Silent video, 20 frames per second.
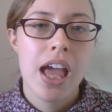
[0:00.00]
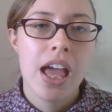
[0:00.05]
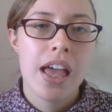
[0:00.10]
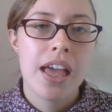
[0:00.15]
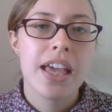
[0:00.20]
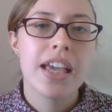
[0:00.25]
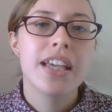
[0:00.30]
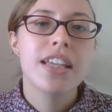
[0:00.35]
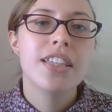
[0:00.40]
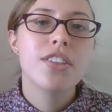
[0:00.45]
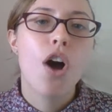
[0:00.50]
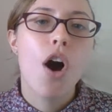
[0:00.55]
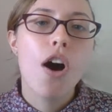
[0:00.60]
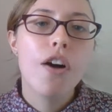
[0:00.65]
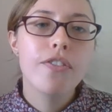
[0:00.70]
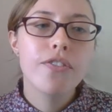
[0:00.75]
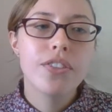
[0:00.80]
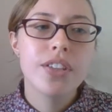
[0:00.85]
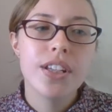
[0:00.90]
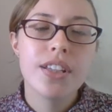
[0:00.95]
He is
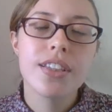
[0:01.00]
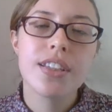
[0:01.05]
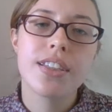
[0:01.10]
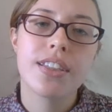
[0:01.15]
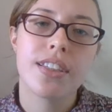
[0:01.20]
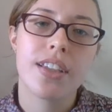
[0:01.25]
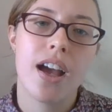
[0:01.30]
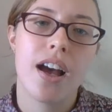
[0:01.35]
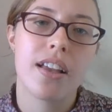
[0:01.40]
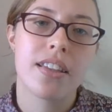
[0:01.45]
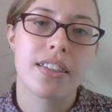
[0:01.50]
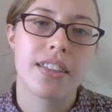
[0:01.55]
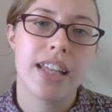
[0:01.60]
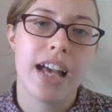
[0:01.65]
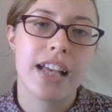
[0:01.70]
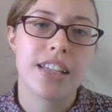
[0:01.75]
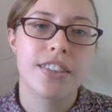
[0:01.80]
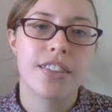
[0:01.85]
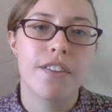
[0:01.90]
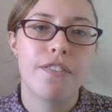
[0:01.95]
often discussed
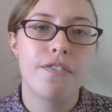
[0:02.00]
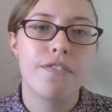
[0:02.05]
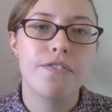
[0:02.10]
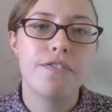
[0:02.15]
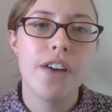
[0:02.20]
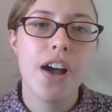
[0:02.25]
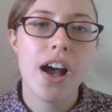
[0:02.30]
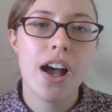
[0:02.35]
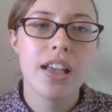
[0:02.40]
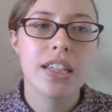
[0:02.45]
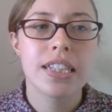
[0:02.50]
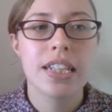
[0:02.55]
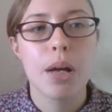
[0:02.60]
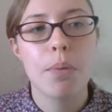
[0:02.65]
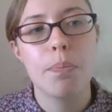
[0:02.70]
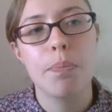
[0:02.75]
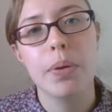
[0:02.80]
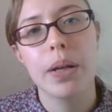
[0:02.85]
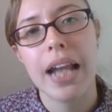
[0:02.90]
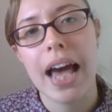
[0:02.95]
as the first
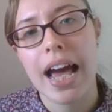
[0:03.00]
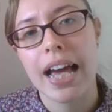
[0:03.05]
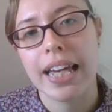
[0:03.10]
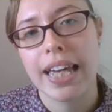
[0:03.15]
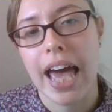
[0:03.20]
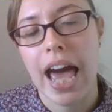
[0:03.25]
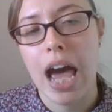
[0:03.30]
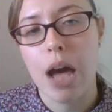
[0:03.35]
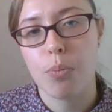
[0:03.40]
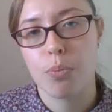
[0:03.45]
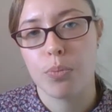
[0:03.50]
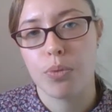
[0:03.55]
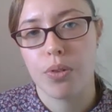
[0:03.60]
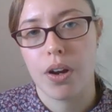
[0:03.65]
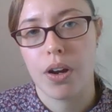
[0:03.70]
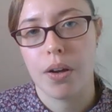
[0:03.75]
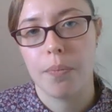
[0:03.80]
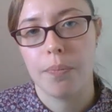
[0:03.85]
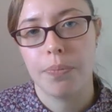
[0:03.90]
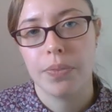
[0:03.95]
black
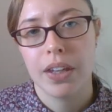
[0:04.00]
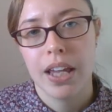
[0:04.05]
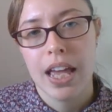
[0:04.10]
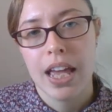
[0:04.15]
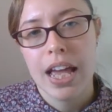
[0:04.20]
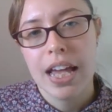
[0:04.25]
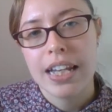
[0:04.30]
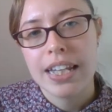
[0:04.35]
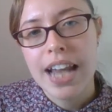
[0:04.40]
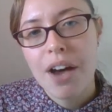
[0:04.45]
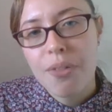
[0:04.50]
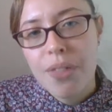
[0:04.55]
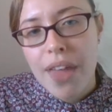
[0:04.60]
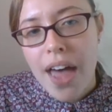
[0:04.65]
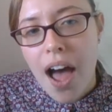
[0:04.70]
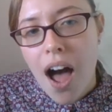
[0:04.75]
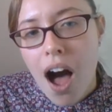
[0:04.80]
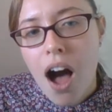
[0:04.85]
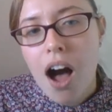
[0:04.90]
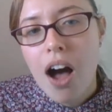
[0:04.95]
emperor. Now, there
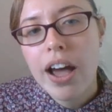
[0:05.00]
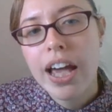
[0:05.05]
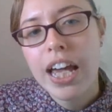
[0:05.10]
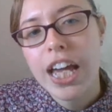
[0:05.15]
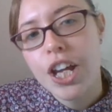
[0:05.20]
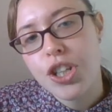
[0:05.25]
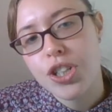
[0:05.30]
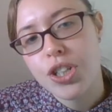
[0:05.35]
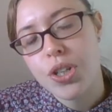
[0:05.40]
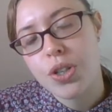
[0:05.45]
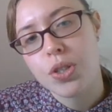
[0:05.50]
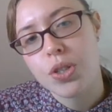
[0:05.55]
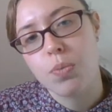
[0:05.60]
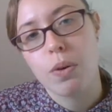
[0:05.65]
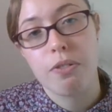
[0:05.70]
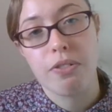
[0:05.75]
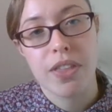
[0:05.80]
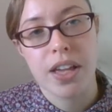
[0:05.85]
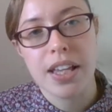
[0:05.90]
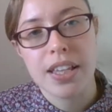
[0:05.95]
are issues
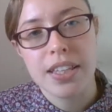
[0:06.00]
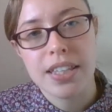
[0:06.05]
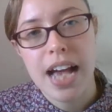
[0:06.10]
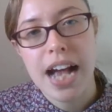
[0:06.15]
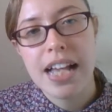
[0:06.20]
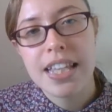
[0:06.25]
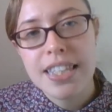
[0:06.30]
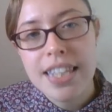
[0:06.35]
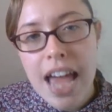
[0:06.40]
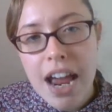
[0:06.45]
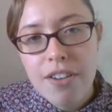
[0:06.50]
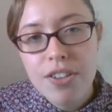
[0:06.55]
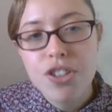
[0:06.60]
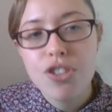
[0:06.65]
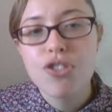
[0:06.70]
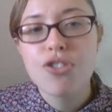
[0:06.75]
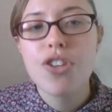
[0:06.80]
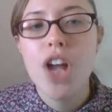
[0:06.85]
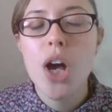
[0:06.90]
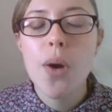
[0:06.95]
with this, as there is
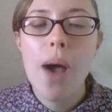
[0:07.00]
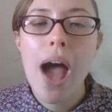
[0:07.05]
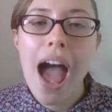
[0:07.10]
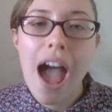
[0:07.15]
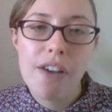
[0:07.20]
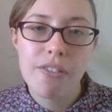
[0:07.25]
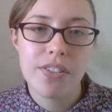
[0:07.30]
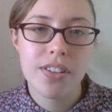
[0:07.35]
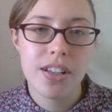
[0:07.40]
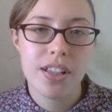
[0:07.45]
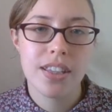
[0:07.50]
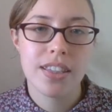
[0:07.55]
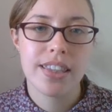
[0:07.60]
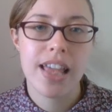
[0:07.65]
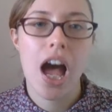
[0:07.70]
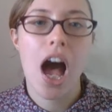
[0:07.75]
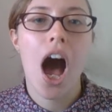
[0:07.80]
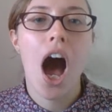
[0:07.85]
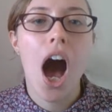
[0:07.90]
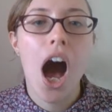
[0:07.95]
no evidence
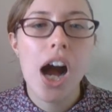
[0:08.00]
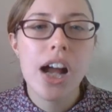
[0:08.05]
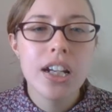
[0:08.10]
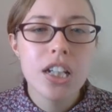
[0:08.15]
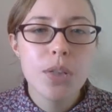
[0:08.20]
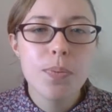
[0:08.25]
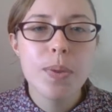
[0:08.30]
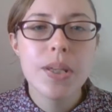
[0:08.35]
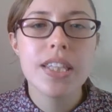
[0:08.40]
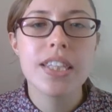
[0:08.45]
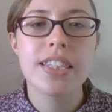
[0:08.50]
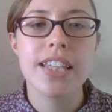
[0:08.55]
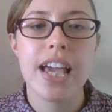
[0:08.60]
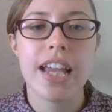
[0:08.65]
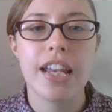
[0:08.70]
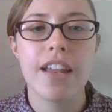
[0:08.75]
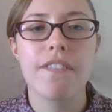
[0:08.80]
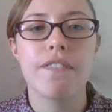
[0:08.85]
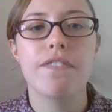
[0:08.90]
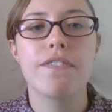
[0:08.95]
that
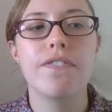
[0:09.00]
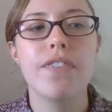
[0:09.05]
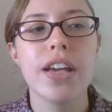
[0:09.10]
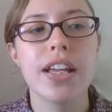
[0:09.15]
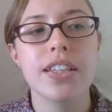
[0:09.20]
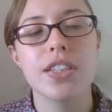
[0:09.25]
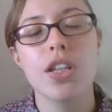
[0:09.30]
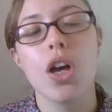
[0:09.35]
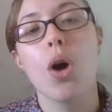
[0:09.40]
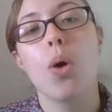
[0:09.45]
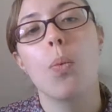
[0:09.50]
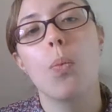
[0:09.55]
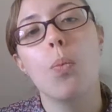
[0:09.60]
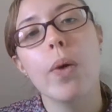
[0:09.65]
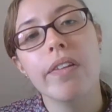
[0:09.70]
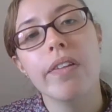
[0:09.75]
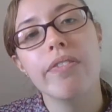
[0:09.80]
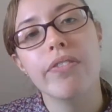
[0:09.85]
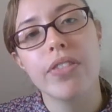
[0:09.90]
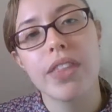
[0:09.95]
100% fits
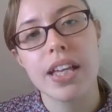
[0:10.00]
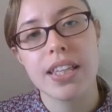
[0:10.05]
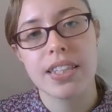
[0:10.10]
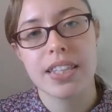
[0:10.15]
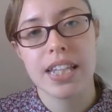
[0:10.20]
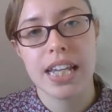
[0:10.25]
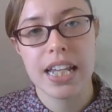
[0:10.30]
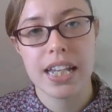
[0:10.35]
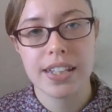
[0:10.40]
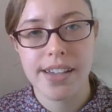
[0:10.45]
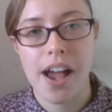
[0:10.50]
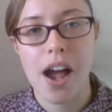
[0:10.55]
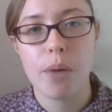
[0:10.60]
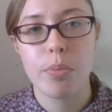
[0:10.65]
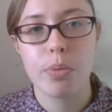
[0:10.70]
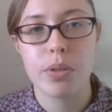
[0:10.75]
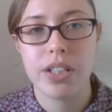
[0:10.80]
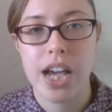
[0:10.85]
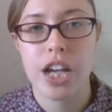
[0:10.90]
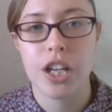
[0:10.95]
with this
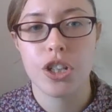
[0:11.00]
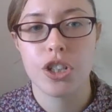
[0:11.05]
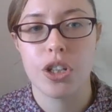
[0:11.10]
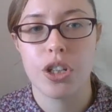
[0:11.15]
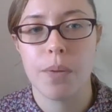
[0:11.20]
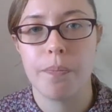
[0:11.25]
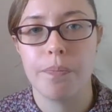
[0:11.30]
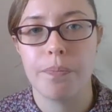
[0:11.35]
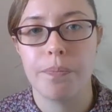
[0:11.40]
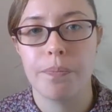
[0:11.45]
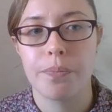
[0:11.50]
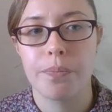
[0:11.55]
interpretation.